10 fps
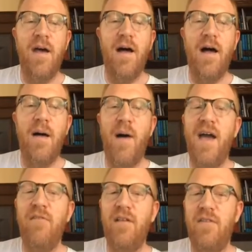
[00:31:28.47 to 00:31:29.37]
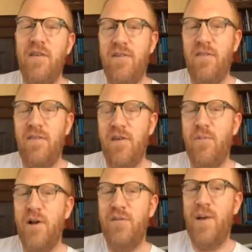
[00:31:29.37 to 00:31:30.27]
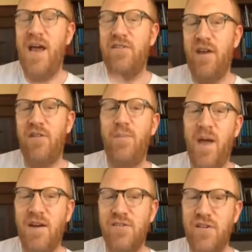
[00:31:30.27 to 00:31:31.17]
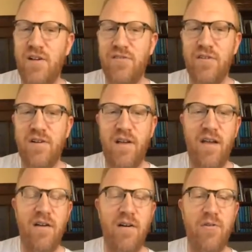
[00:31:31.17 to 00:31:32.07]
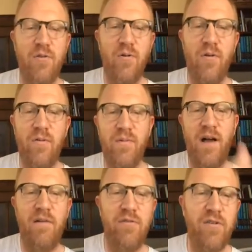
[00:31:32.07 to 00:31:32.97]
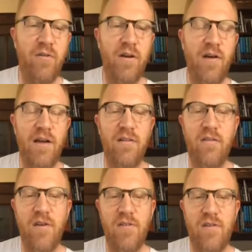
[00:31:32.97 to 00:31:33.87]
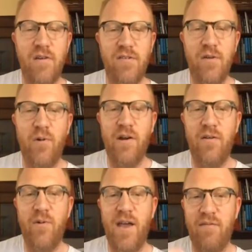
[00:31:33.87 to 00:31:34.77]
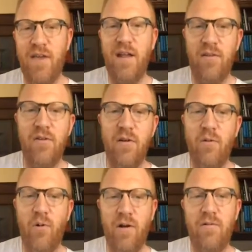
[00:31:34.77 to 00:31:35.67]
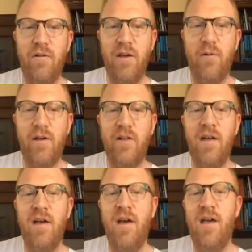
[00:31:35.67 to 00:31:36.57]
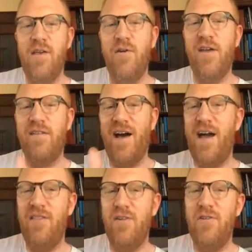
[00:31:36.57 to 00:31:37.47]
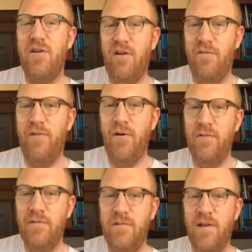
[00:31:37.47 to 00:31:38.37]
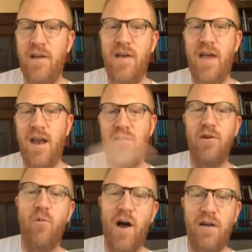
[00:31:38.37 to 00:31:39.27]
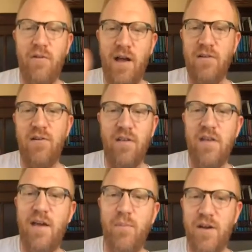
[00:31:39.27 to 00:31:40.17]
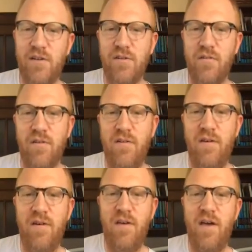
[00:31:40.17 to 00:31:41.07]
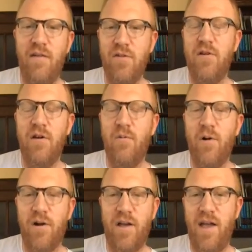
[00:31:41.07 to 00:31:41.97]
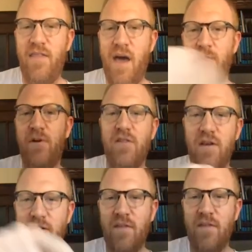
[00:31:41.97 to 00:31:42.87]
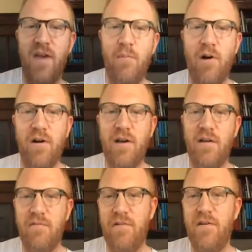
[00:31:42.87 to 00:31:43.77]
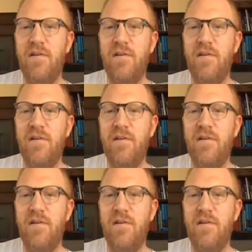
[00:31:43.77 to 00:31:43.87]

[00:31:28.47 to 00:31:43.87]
I haven't done this much, but actually a Spanish teacher at our school, I was showing her how to do this because she wanted a way of getting student work really quickly. You can tie this to your phone, and as you walk around, you can take pictures of student work, and that puts it in the same archive,